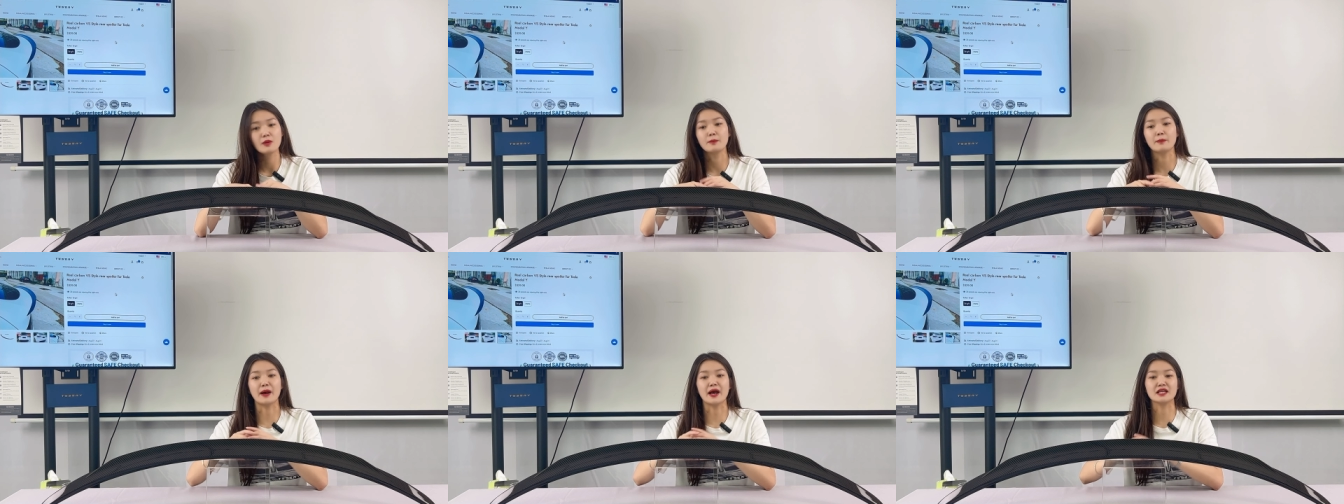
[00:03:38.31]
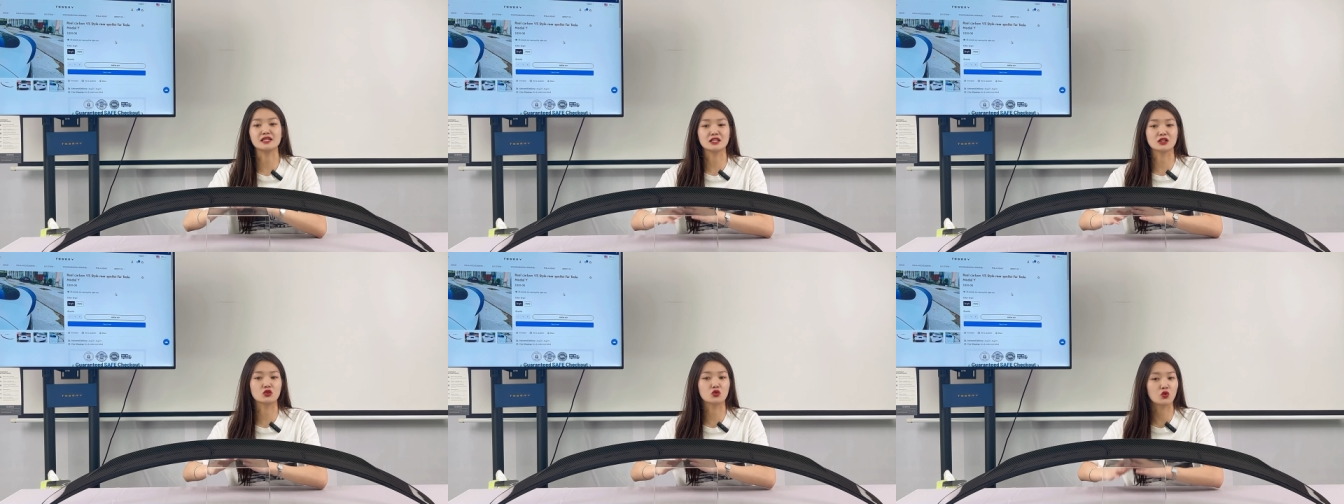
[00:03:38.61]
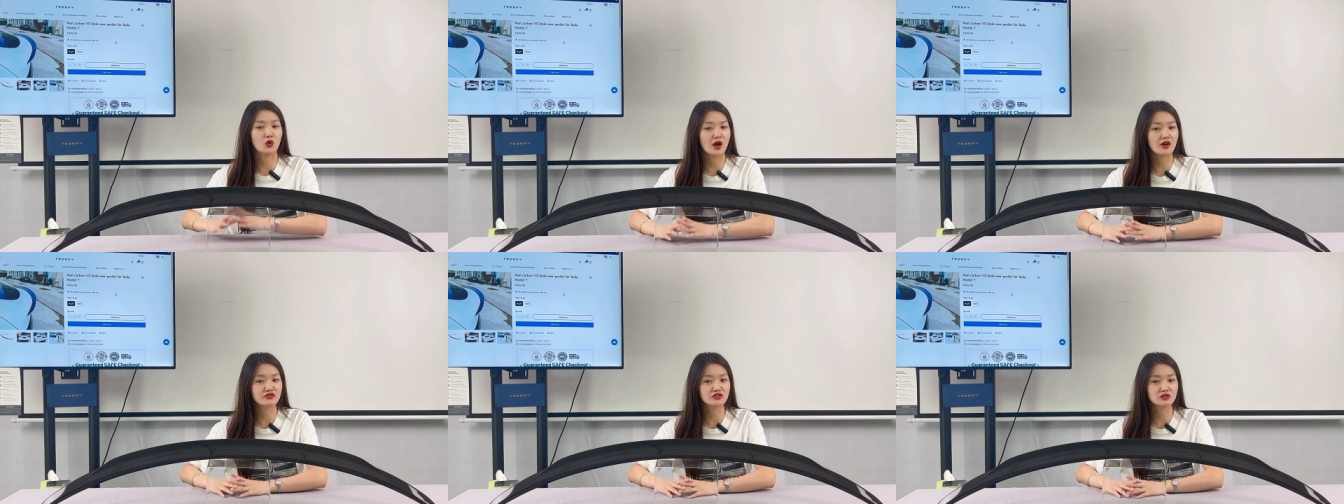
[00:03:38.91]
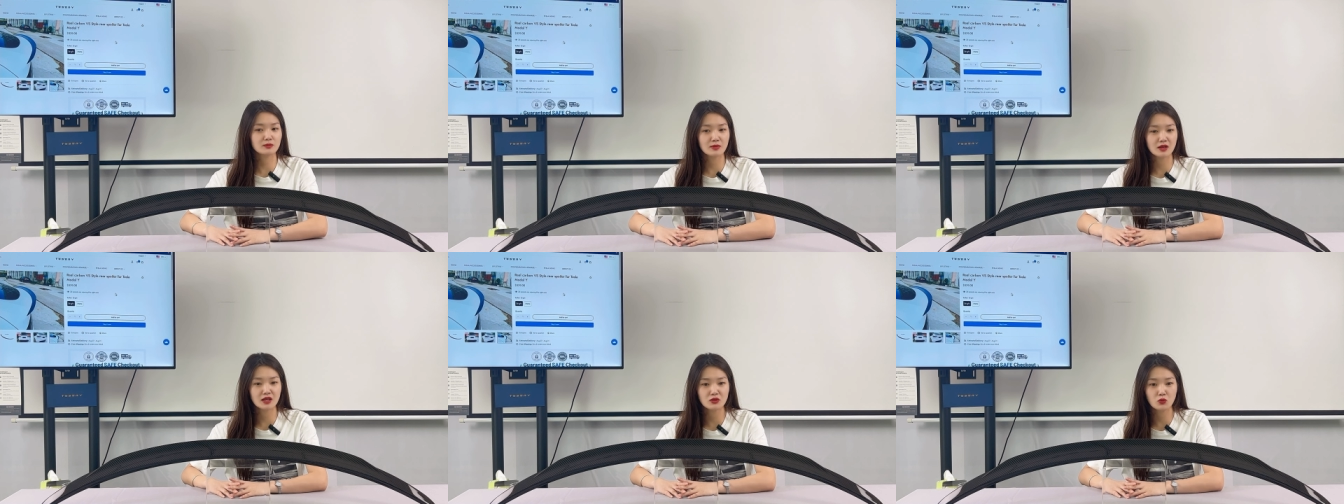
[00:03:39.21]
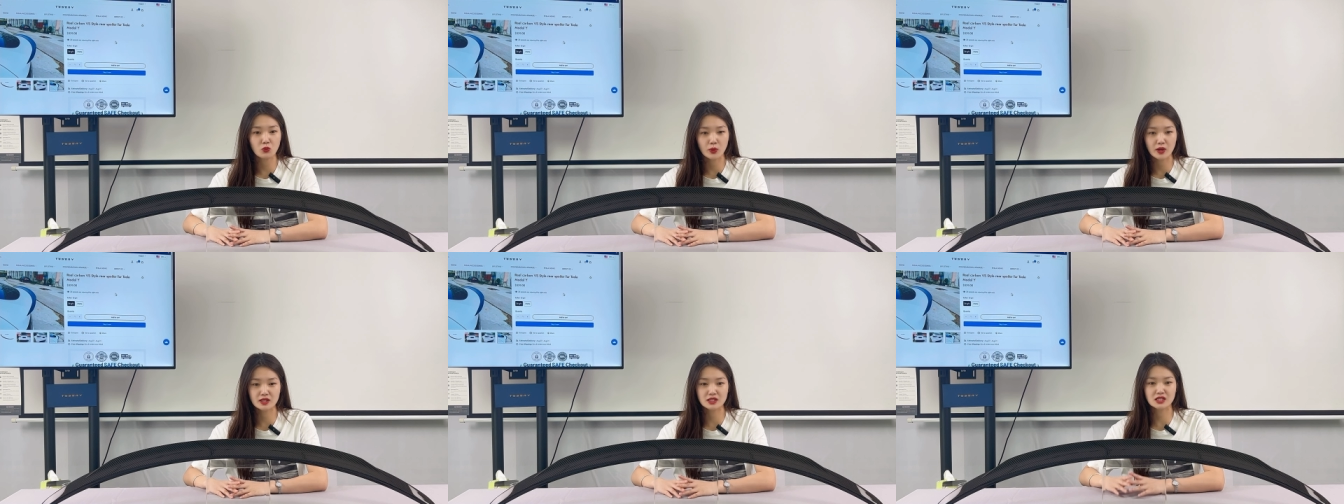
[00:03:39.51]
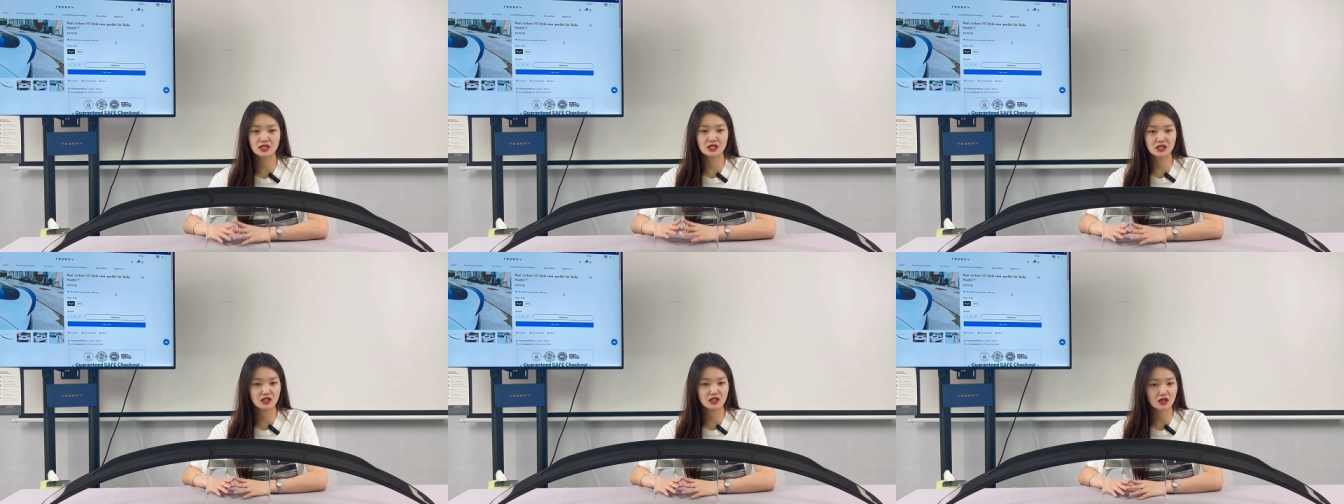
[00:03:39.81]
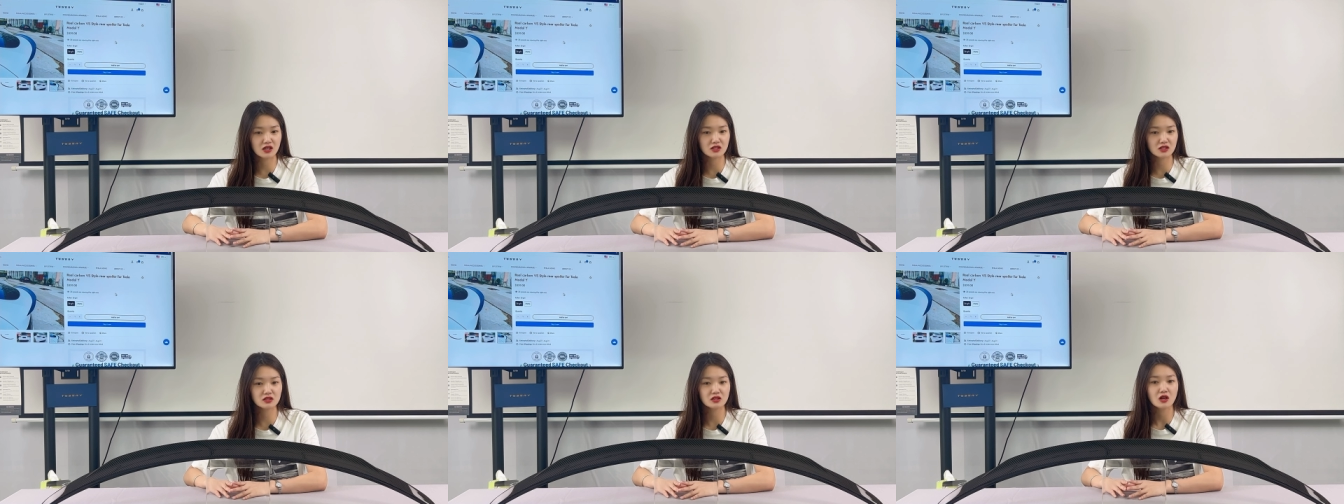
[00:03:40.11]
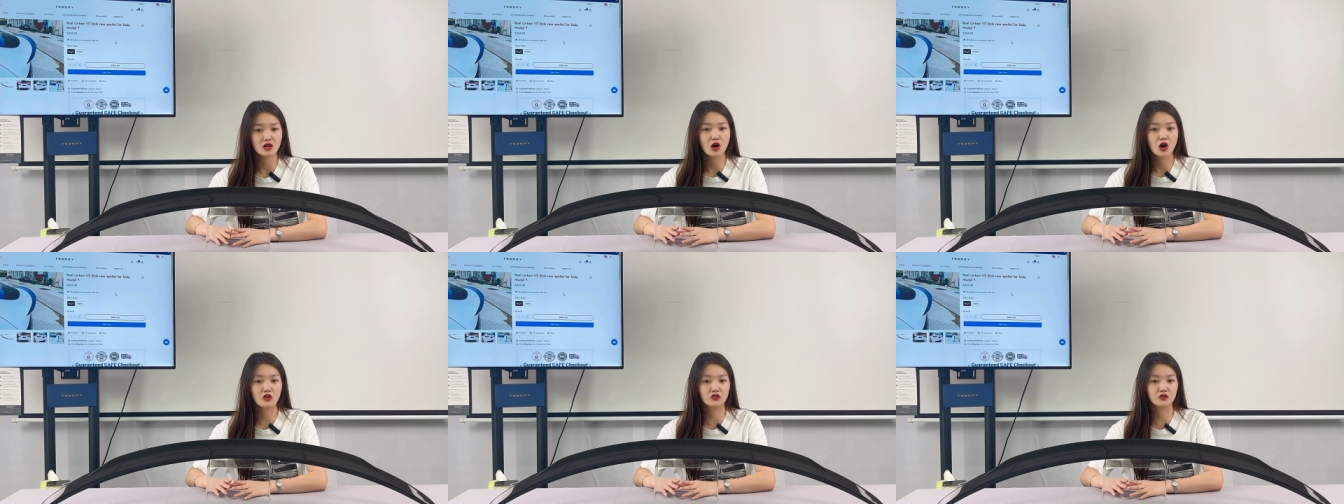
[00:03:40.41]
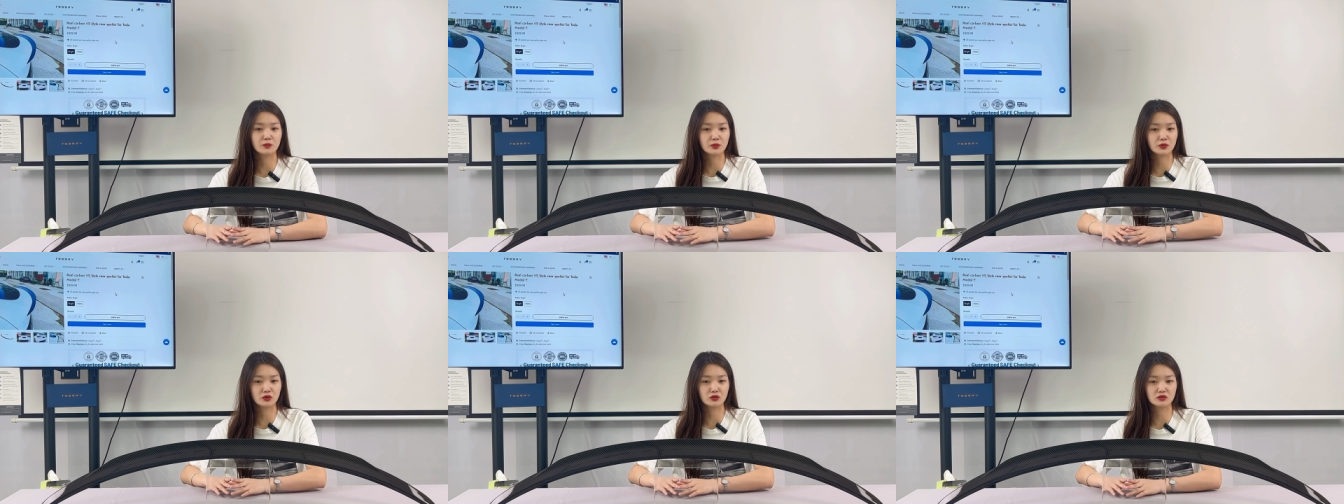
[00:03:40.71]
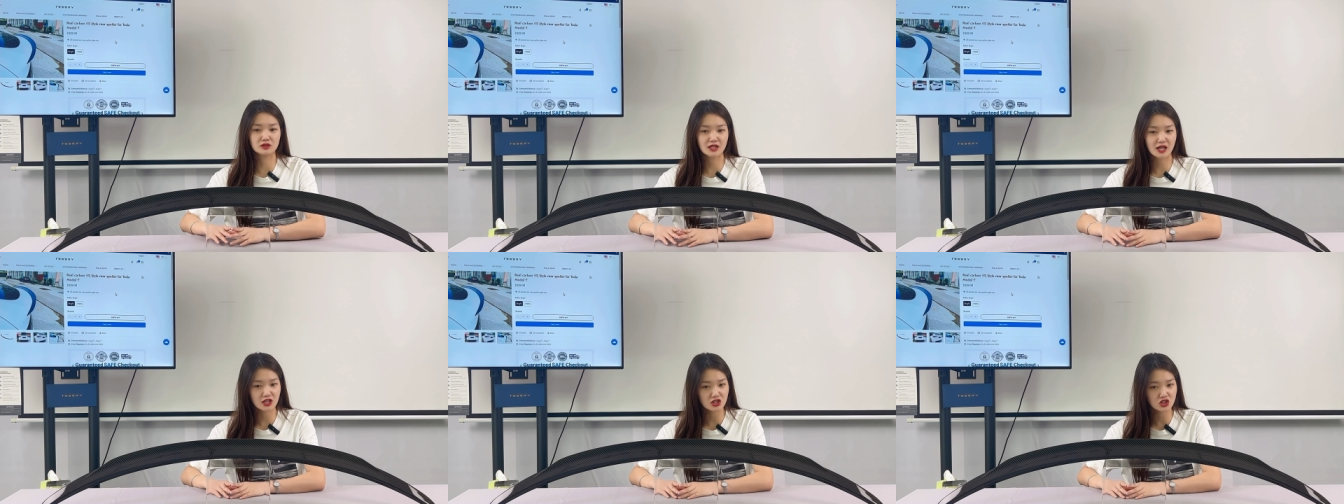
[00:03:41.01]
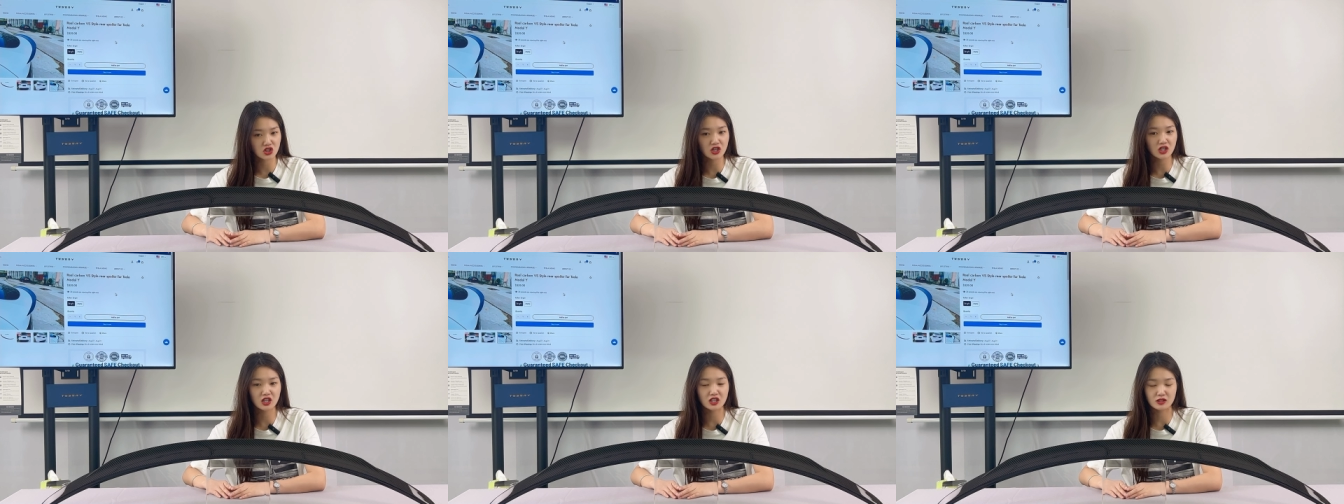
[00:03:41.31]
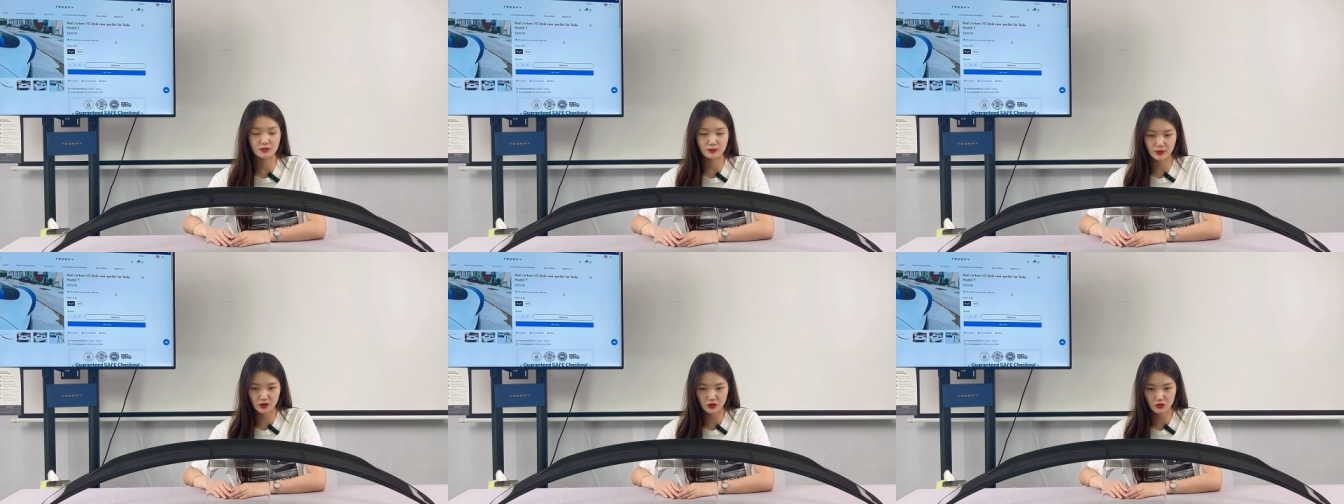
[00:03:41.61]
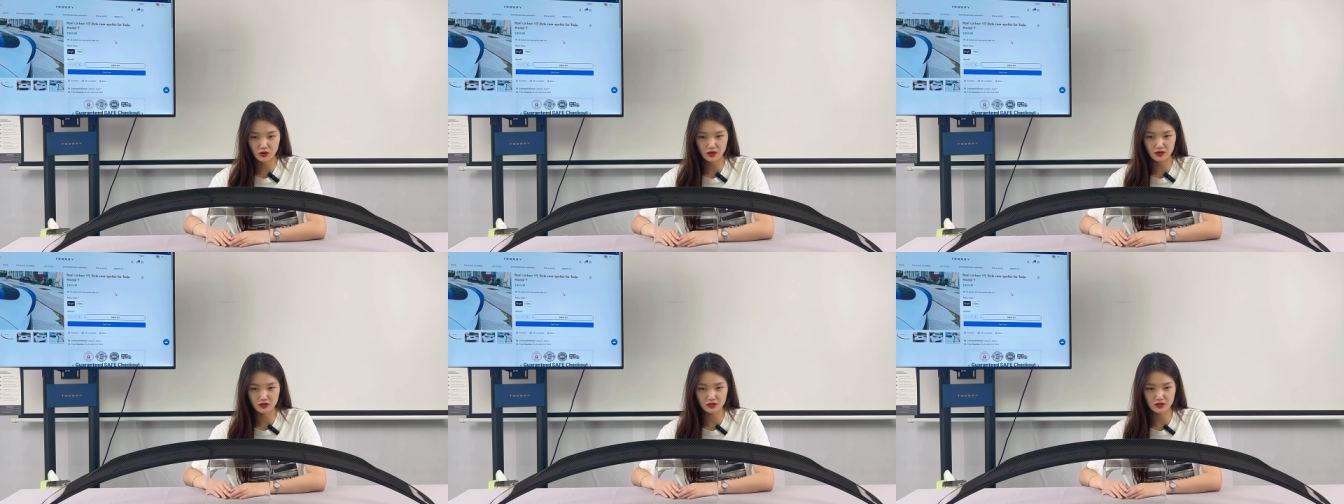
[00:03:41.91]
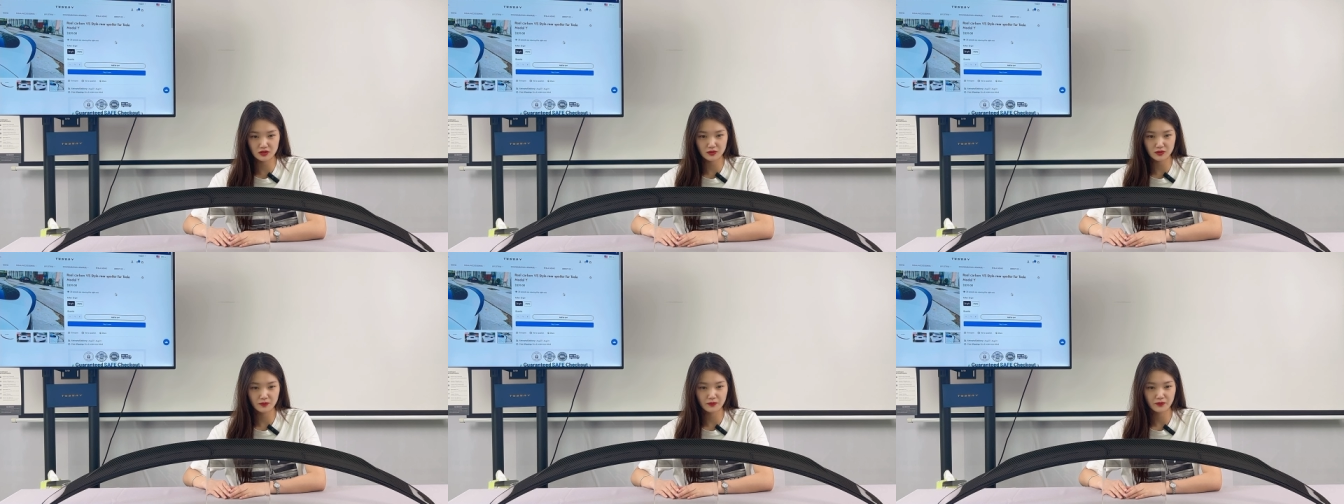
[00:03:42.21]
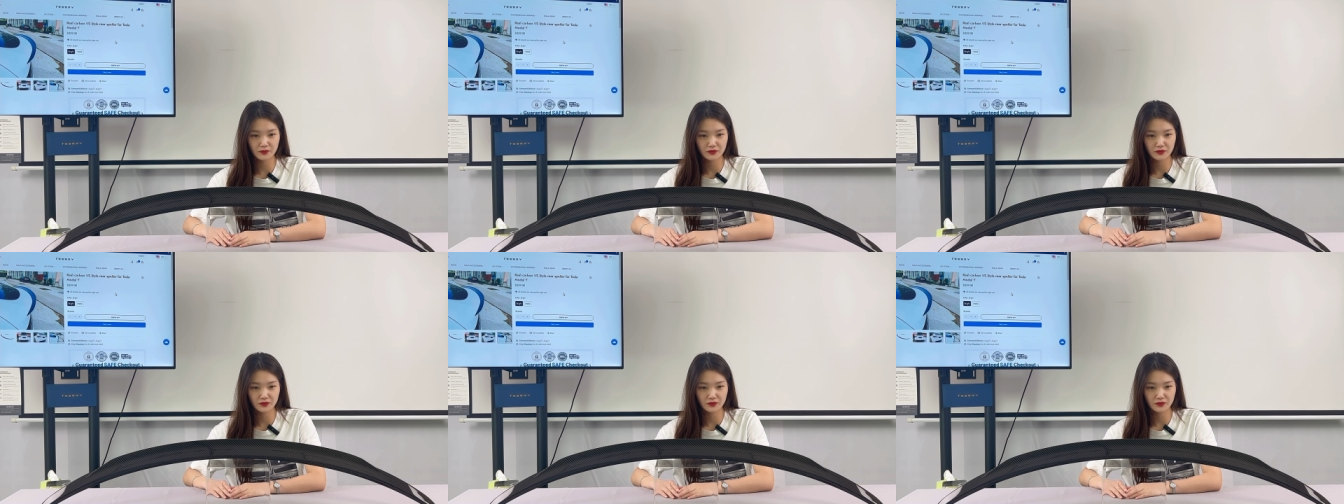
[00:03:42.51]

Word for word: by the craftsman with years of production experience.